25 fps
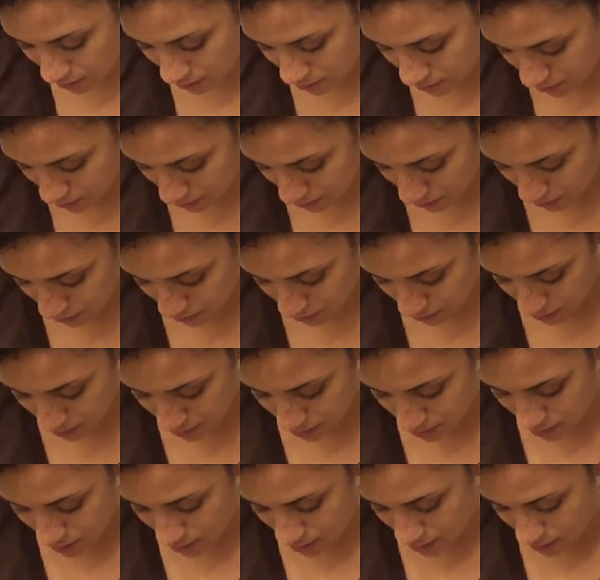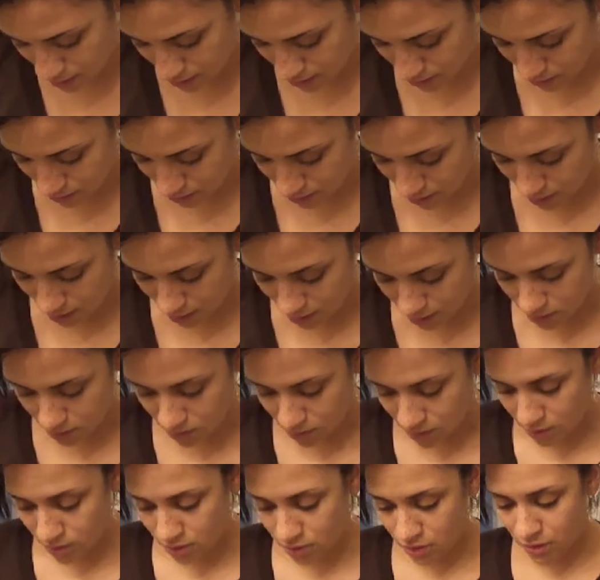know if you can see this or not, so
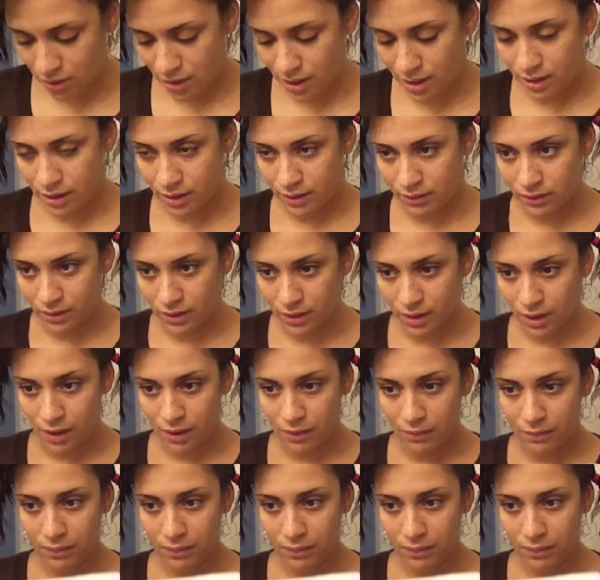I'll try to lift it up.